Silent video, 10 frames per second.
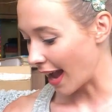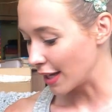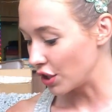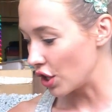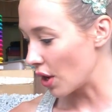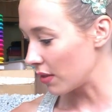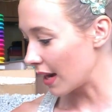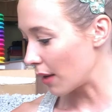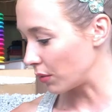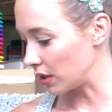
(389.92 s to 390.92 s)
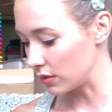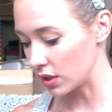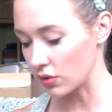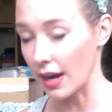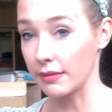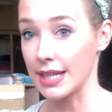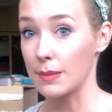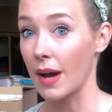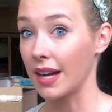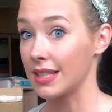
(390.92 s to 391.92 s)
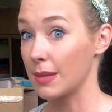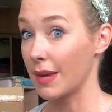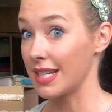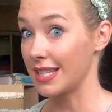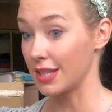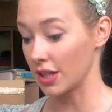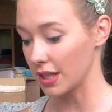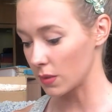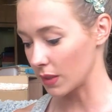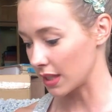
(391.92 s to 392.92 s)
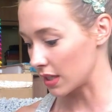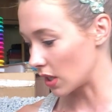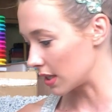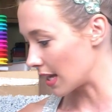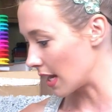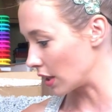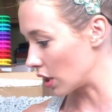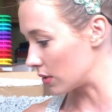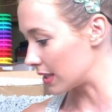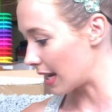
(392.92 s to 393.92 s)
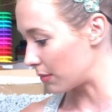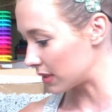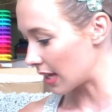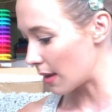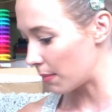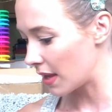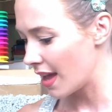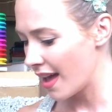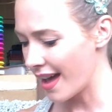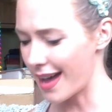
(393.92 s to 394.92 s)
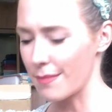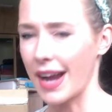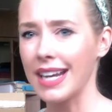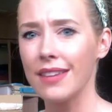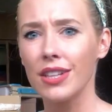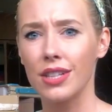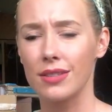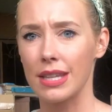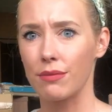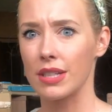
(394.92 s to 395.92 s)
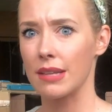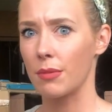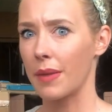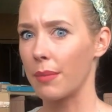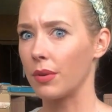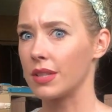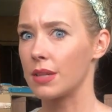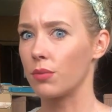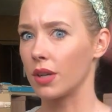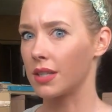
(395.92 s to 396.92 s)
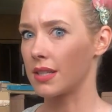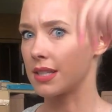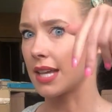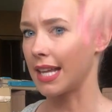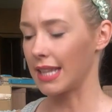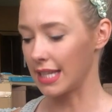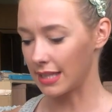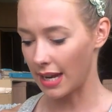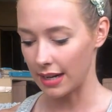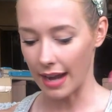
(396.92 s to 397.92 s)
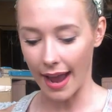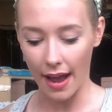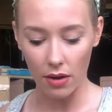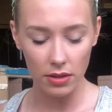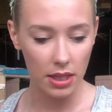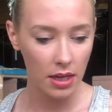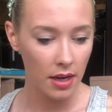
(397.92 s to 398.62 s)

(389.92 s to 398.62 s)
I know that I will use the dry erase pockets in my centers once I start setting those tables up. I might even use them for some of my bulletin boards to slide things in and out.